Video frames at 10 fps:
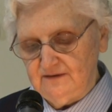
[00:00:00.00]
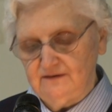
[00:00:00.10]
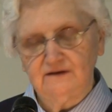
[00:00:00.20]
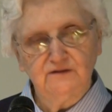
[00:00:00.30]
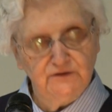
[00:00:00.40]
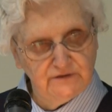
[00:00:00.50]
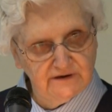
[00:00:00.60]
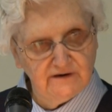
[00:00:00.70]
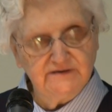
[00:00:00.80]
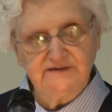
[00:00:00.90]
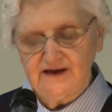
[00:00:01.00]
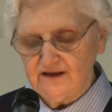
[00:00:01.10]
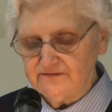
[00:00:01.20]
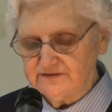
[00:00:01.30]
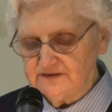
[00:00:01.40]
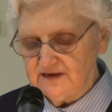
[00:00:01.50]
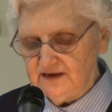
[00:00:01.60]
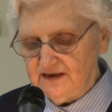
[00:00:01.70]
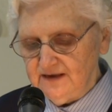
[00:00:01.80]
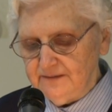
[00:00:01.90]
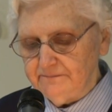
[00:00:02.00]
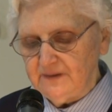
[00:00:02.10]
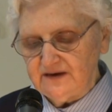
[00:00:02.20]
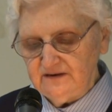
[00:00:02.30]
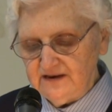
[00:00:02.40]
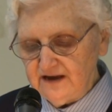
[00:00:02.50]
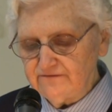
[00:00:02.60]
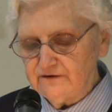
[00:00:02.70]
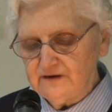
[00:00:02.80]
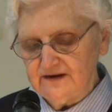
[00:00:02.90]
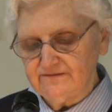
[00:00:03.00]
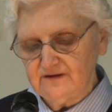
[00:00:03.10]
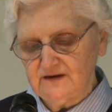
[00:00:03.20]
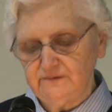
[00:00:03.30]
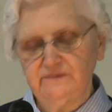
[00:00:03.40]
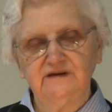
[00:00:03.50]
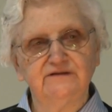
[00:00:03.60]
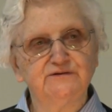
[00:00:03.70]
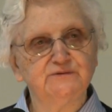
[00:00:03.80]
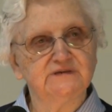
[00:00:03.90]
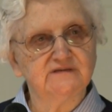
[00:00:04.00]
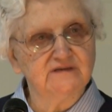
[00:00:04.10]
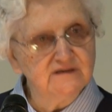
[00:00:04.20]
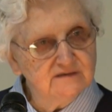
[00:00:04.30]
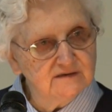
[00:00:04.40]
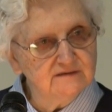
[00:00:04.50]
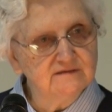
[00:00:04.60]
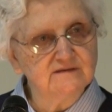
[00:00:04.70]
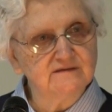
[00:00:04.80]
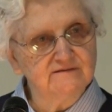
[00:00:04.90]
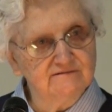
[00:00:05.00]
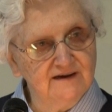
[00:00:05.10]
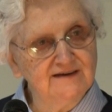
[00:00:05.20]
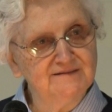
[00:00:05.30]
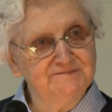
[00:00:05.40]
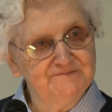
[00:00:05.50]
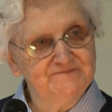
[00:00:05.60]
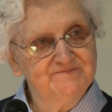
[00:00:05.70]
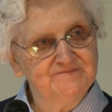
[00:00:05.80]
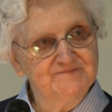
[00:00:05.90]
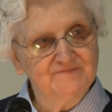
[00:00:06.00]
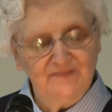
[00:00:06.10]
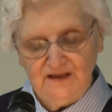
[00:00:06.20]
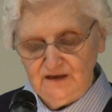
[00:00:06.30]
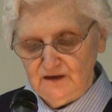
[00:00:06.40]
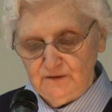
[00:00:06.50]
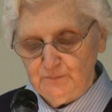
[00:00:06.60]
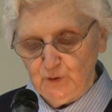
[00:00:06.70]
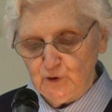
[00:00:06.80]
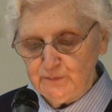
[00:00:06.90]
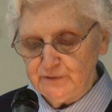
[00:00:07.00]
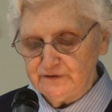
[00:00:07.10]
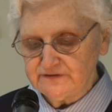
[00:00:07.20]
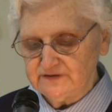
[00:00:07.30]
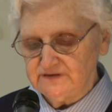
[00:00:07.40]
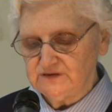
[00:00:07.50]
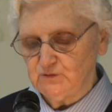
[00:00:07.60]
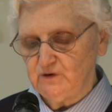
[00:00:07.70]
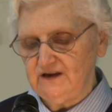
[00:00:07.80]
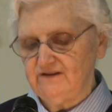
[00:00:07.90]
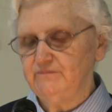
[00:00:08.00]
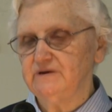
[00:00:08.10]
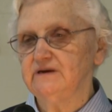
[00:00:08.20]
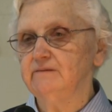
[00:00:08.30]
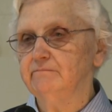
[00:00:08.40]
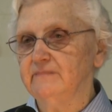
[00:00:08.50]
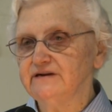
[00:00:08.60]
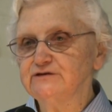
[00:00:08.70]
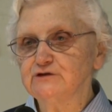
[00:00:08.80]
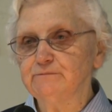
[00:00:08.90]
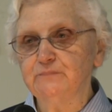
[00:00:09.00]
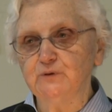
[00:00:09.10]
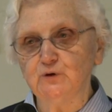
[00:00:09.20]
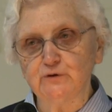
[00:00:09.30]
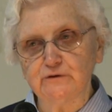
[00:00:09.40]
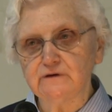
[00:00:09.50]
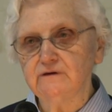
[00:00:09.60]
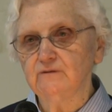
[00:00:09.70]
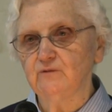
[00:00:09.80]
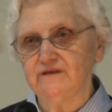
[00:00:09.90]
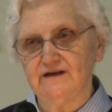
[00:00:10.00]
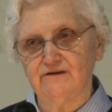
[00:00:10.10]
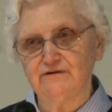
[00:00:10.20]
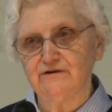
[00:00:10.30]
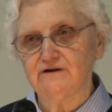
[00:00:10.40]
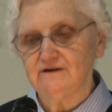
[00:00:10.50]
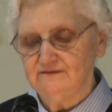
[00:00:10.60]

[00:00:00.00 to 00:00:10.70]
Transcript: including ourselves, might never have come into existence, right? Poor persons would have been much poorer without her,